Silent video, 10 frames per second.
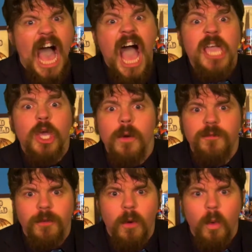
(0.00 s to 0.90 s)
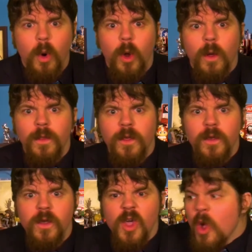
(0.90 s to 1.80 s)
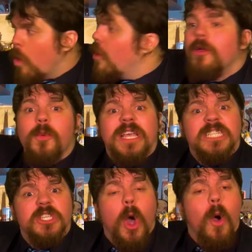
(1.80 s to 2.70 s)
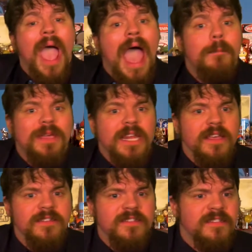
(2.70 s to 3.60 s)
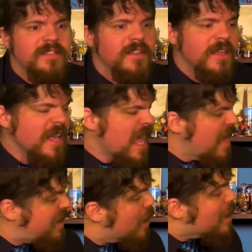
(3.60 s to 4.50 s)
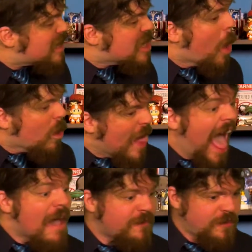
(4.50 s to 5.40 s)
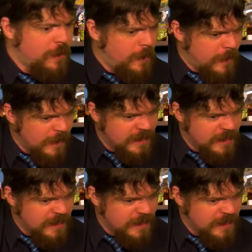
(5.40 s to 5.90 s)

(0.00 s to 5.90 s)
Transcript: I come from a world where there is no happiness. There is no laughter.